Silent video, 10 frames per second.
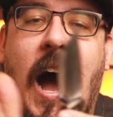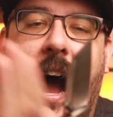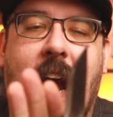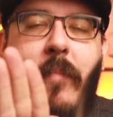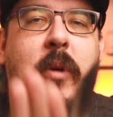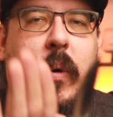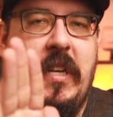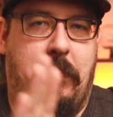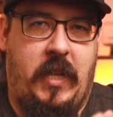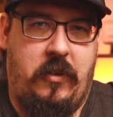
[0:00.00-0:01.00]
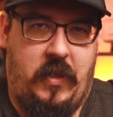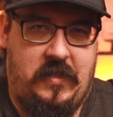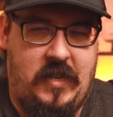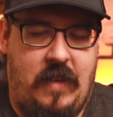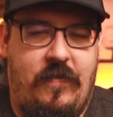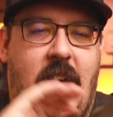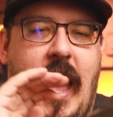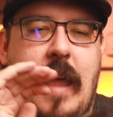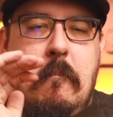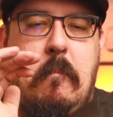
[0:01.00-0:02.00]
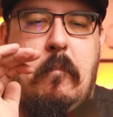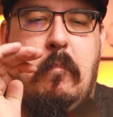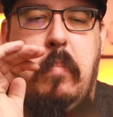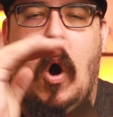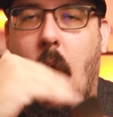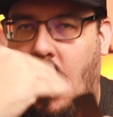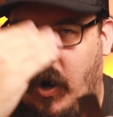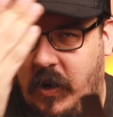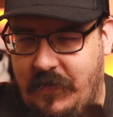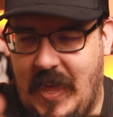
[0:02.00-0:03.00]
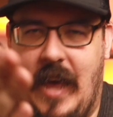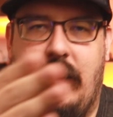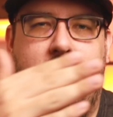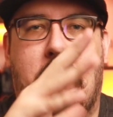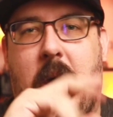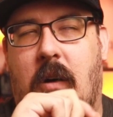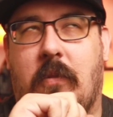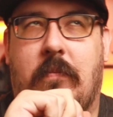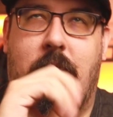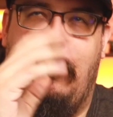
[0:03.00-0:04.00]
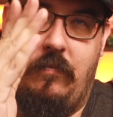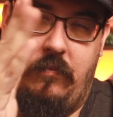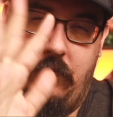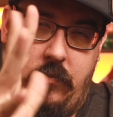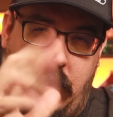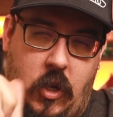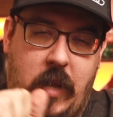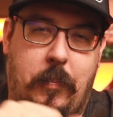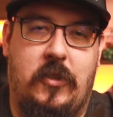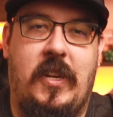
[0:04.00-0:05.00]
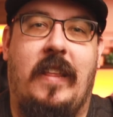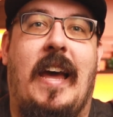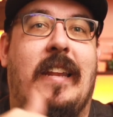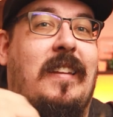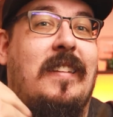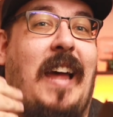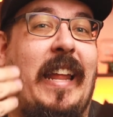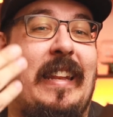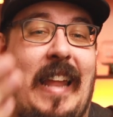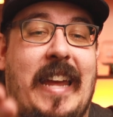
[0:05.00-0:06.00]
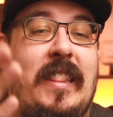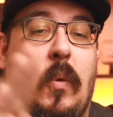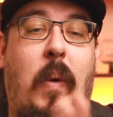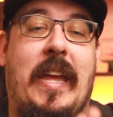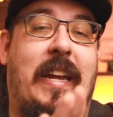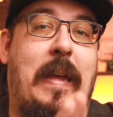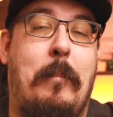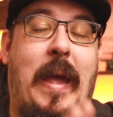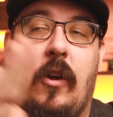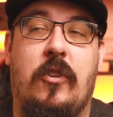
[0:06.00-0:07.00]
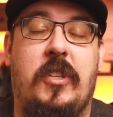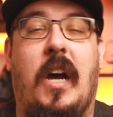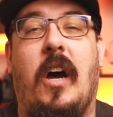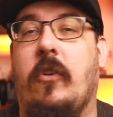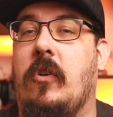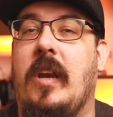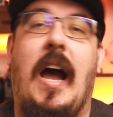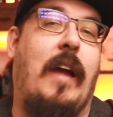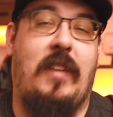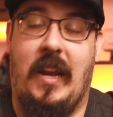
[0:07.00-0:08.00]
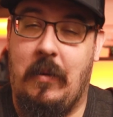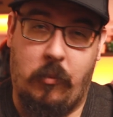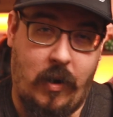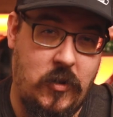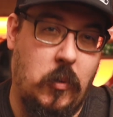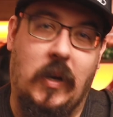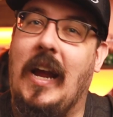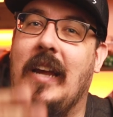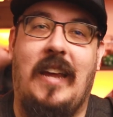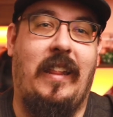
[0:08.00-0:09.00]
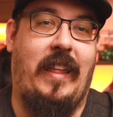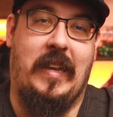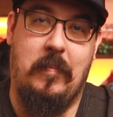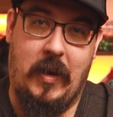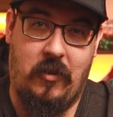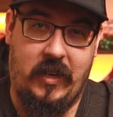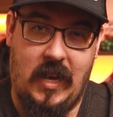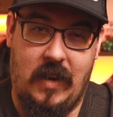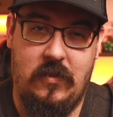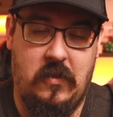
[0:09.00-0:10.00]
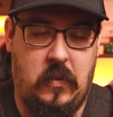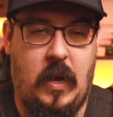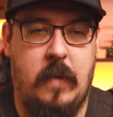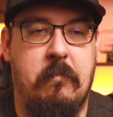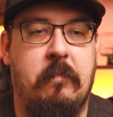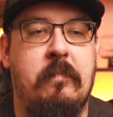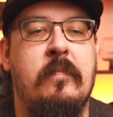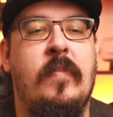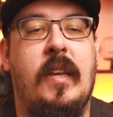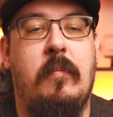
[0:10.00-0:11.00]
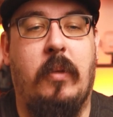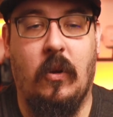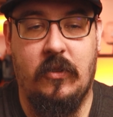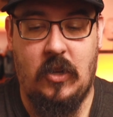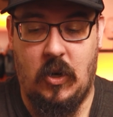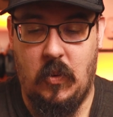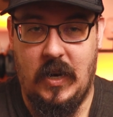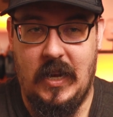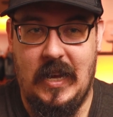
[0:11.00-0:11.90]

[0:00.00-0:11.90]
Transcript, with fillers: I am going to plunder this knife. And part of that, about 30% of that is because I like the way it compares to other knives. I am a reviewer, guys. I like comparing knives, okay? But also,